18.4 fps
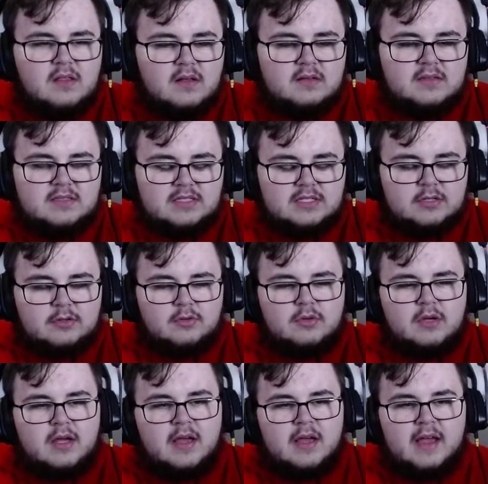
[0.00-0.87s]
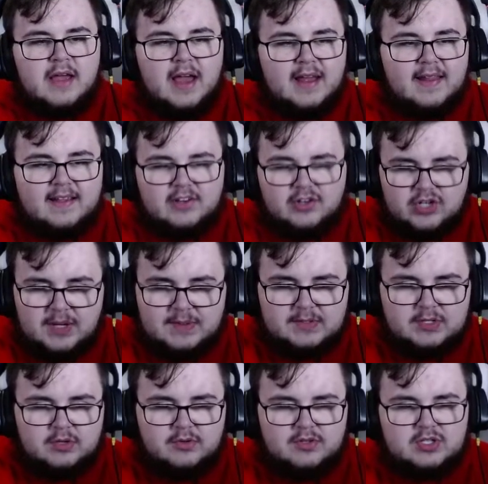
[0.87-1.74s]
So electric types
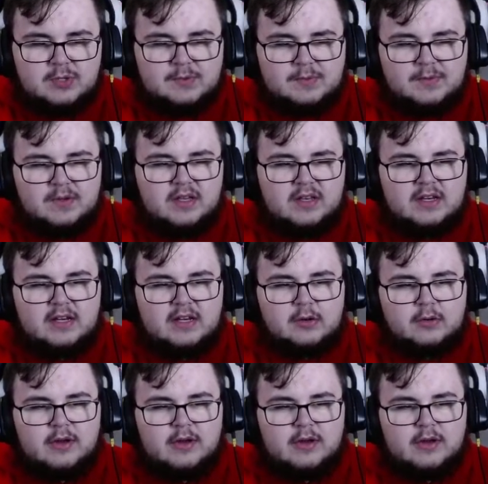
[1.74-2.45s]
are always super good, you know,